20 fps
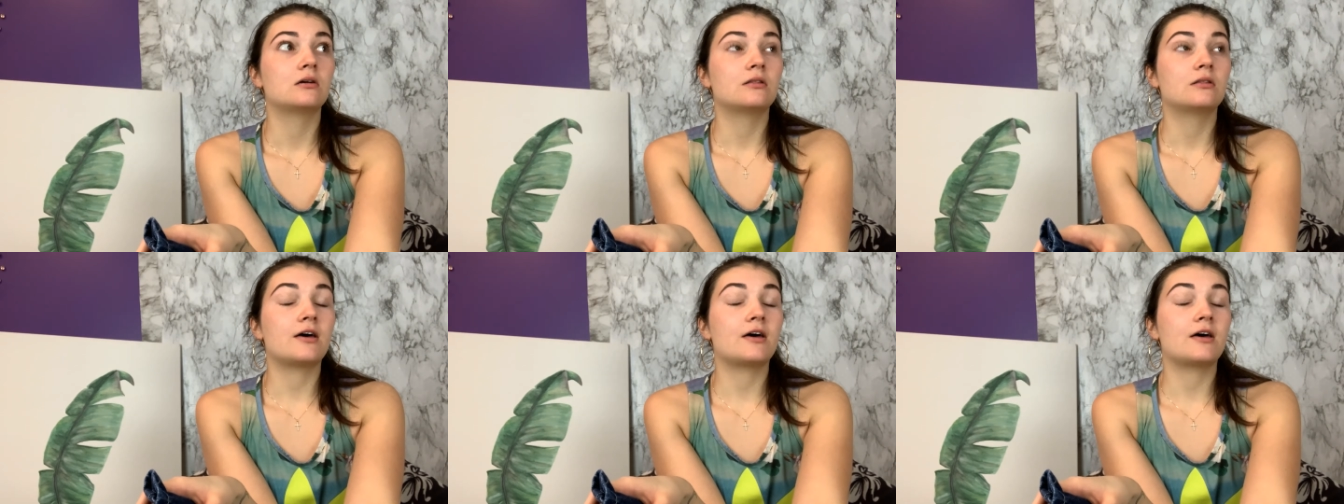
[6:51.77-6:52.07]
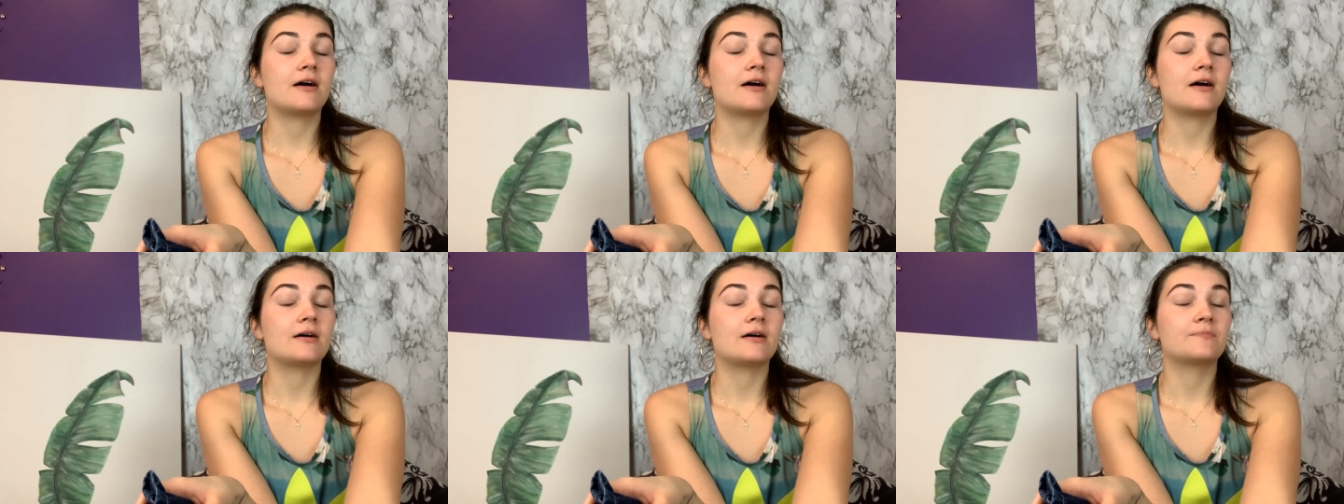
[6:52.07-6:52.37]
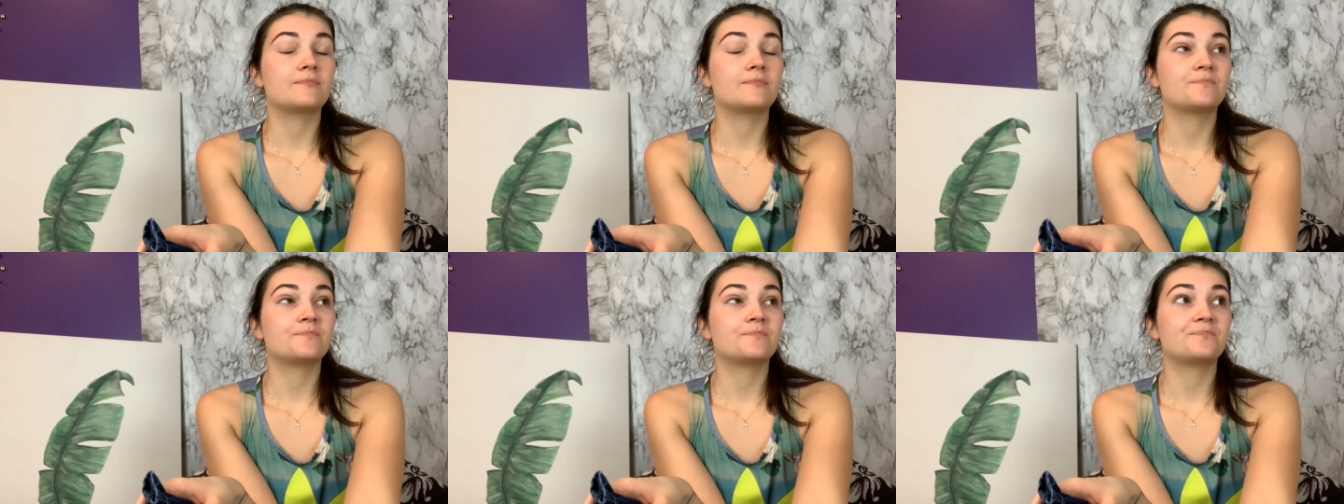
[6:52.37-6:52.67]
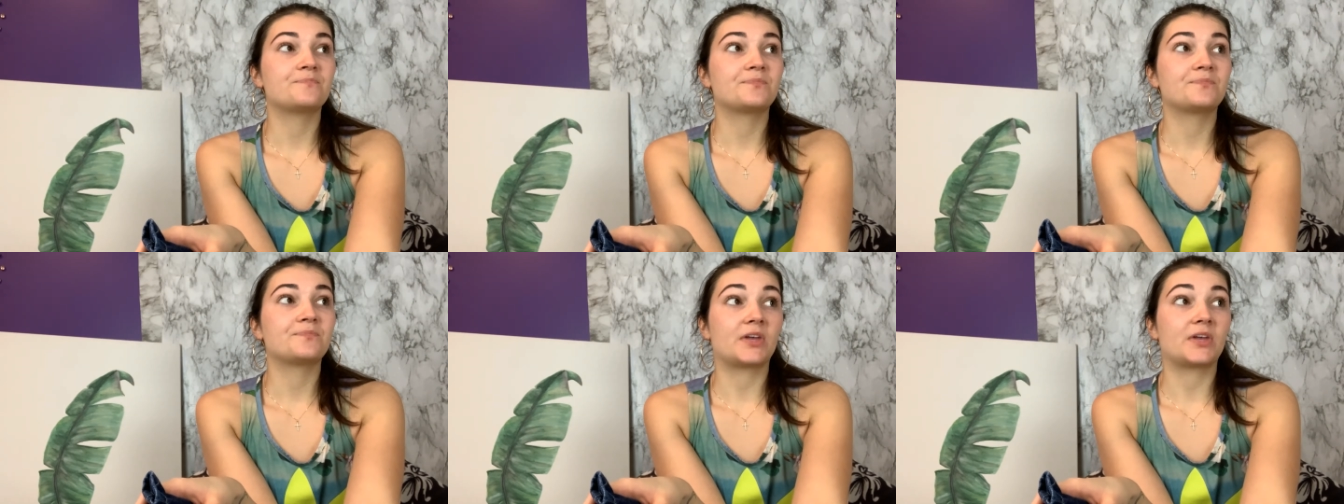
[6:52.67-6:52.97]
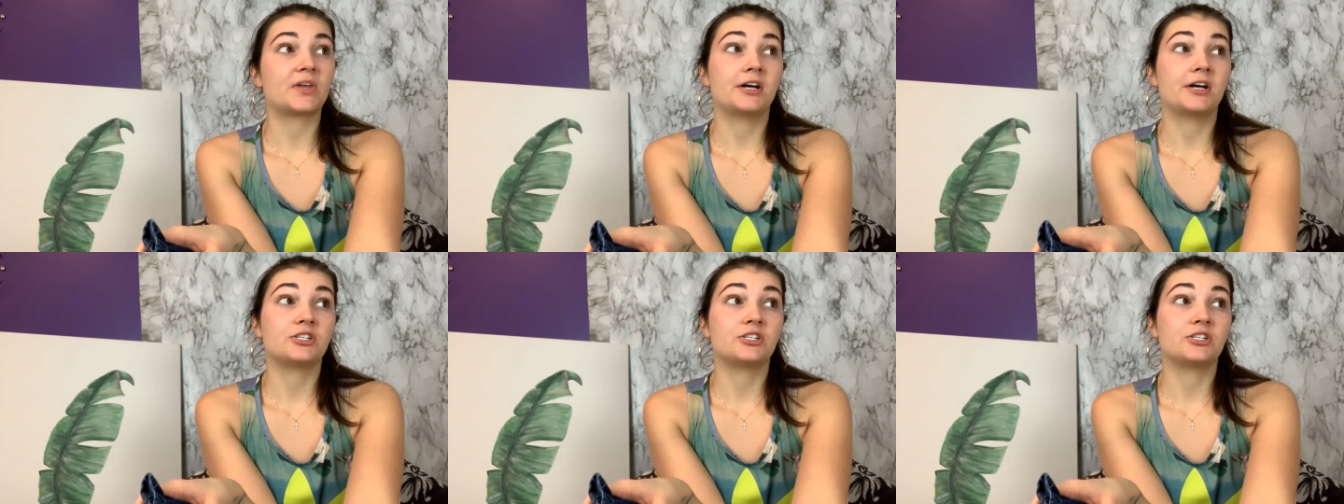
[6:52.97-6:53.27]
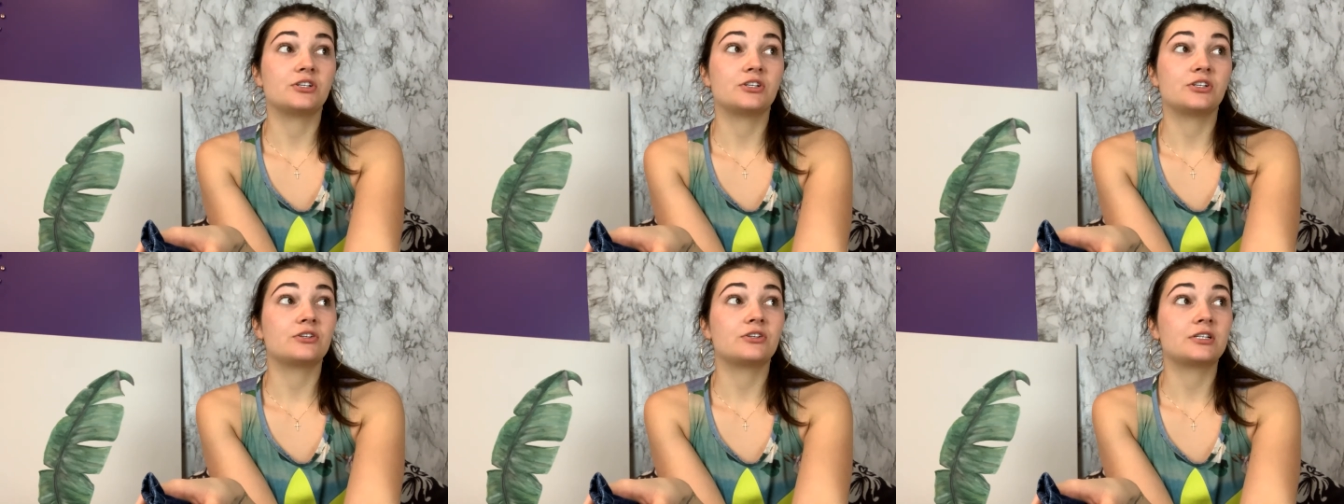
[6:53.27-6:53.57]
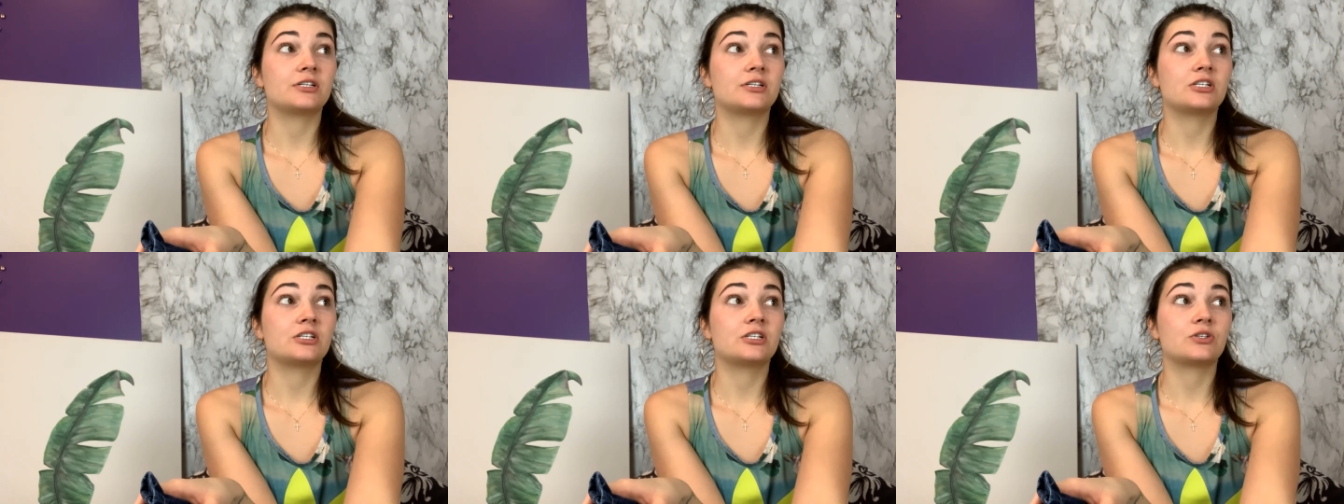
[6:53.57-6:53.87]
that I should
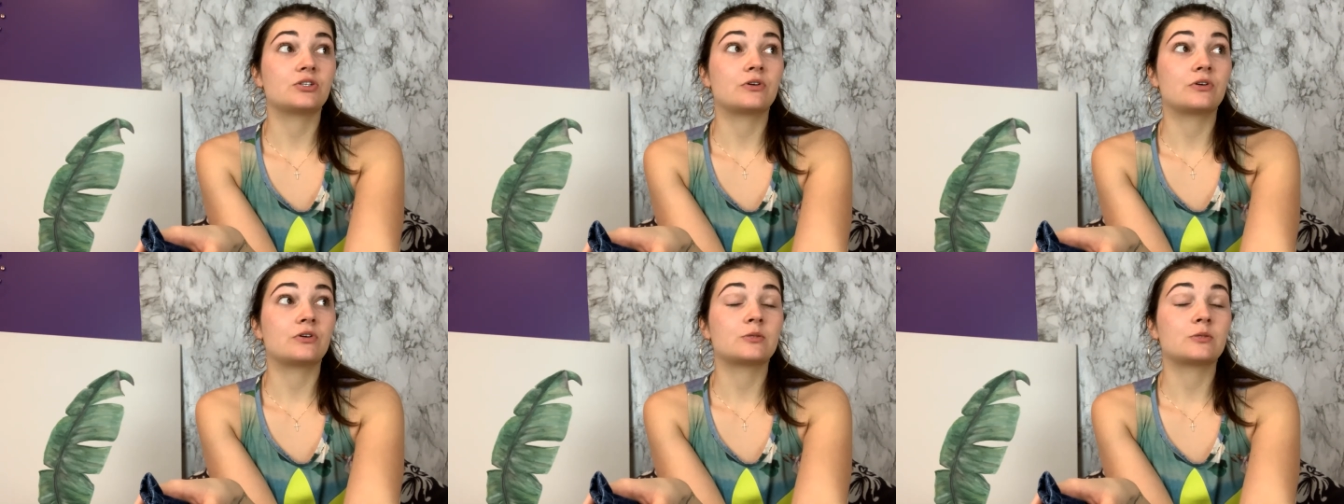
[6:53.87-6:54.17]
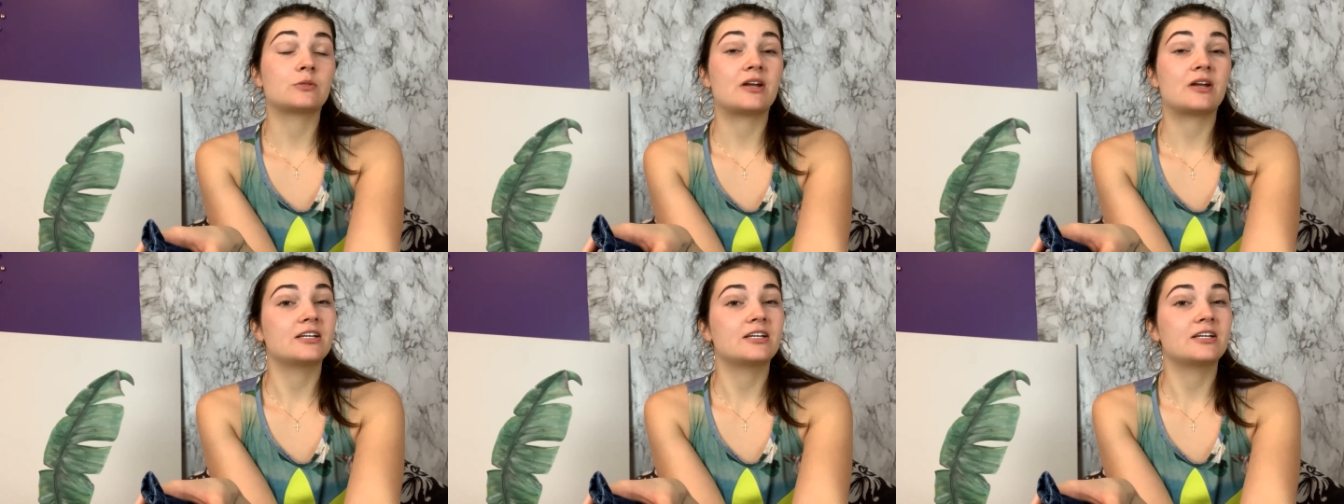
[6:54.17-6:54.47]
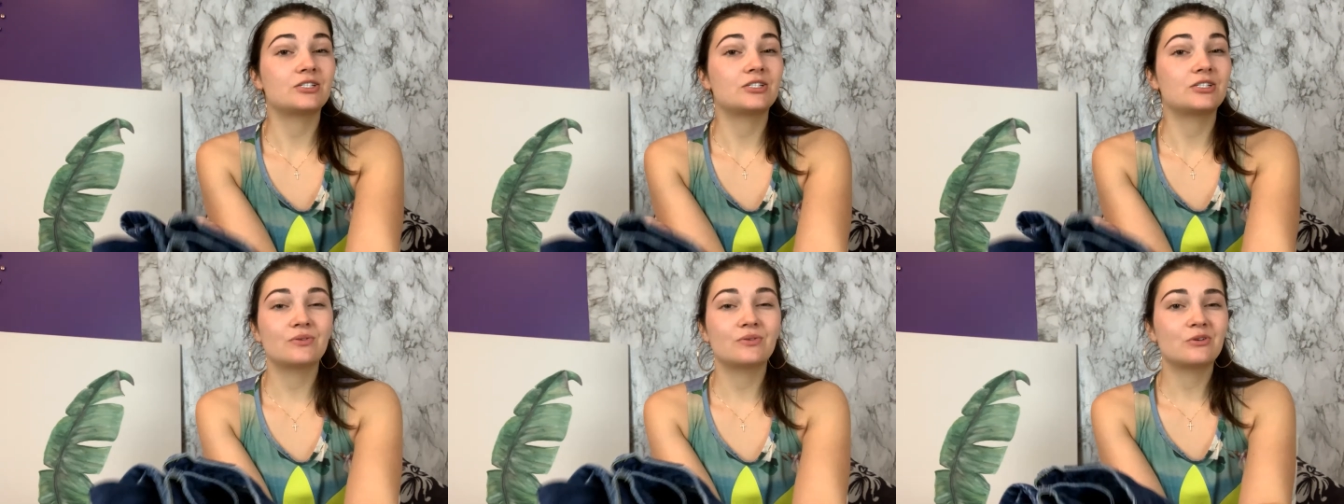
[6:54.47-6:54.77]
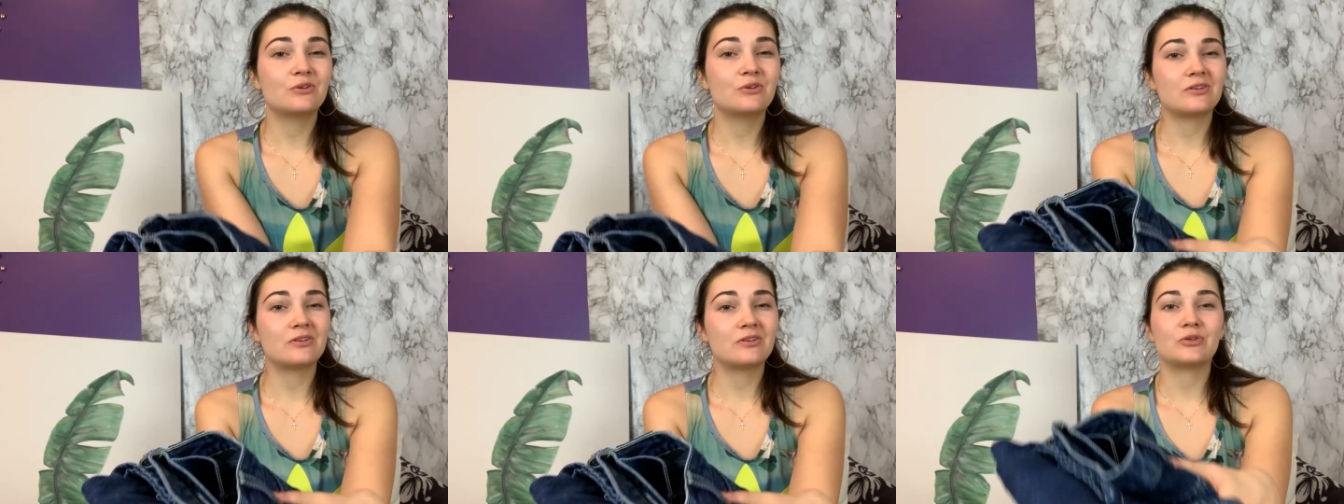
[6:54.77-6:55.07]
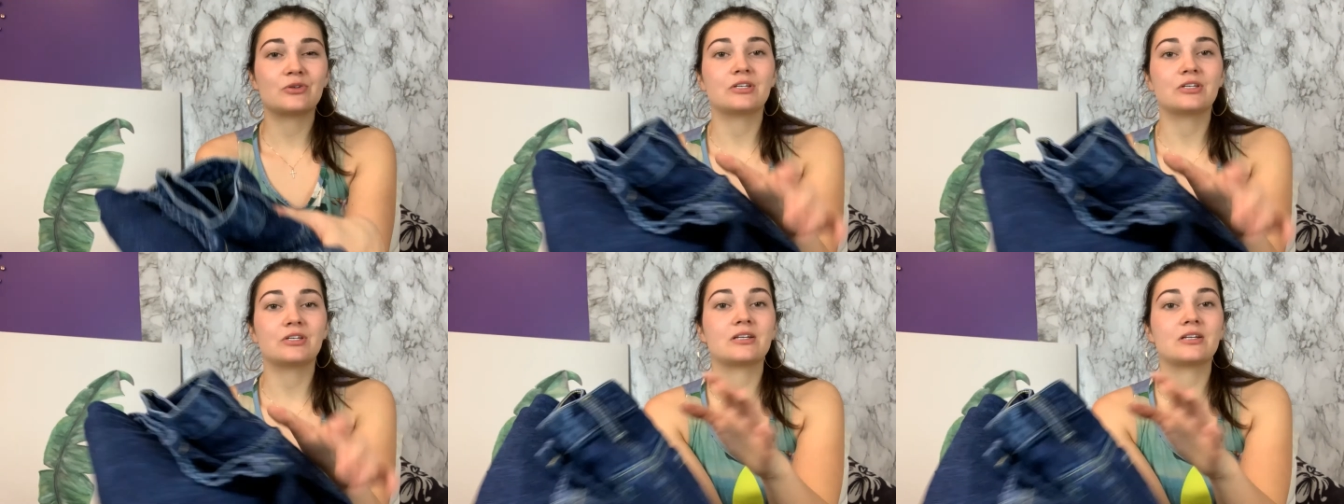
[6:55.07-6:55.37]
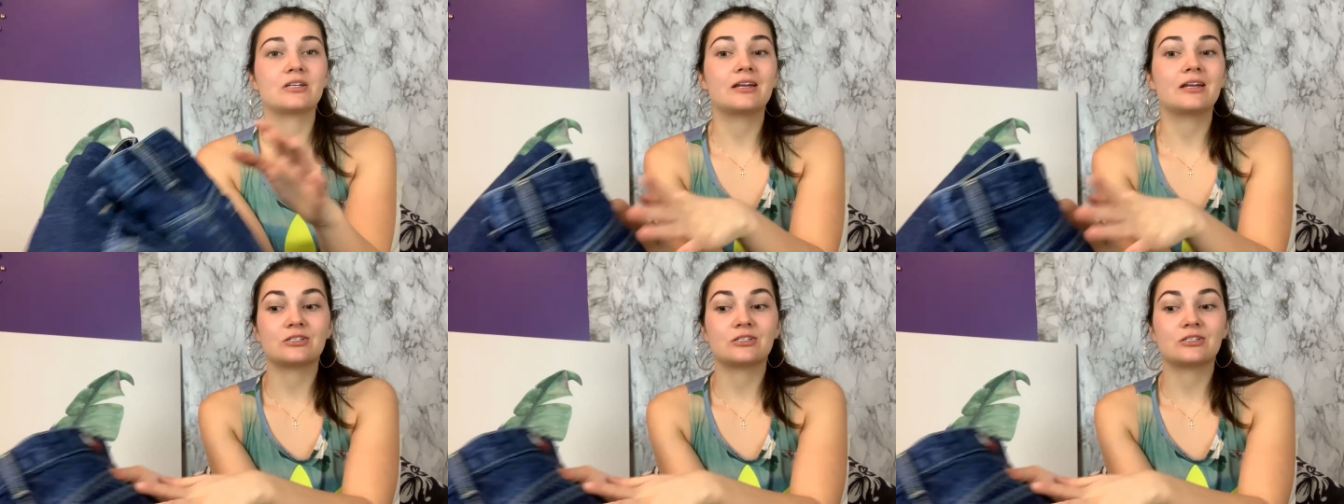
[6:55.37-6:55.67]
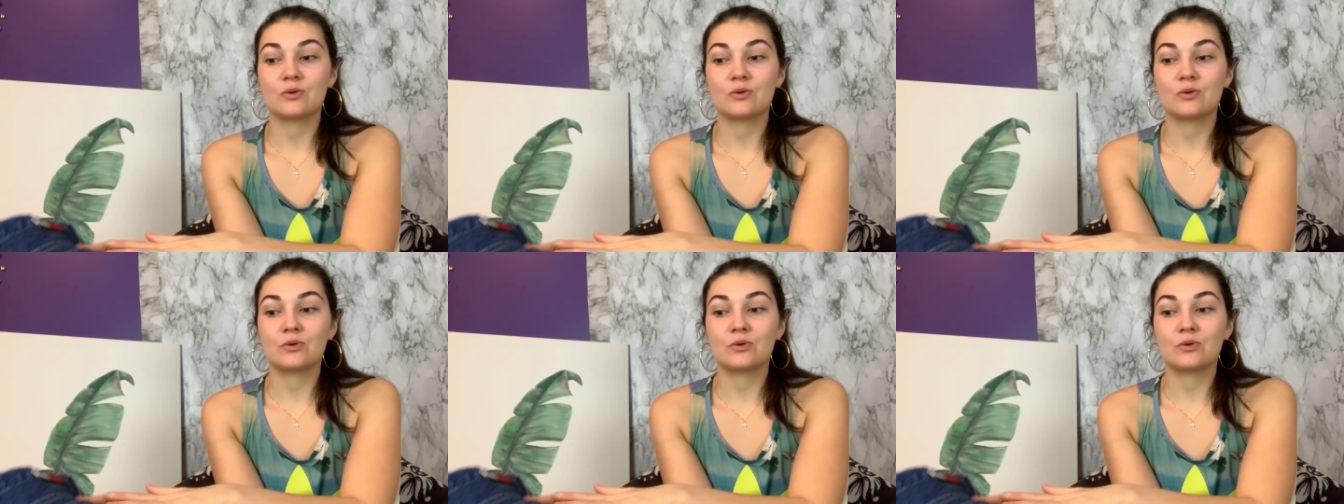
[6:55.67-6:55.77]
turn into shorts, but I just don't know if I'm really good at it.